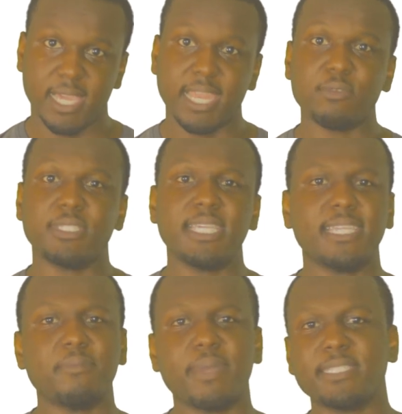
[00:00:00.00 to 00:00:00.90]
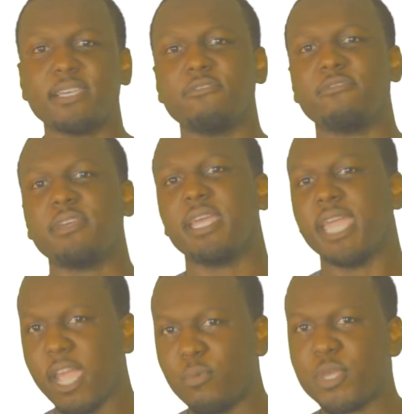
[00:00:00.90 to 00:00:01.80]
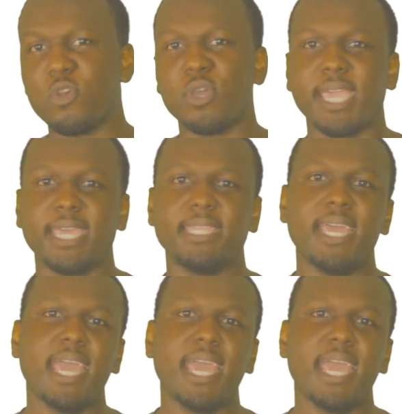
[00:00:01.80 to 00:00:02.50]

And I was thinking to myself, here we go again.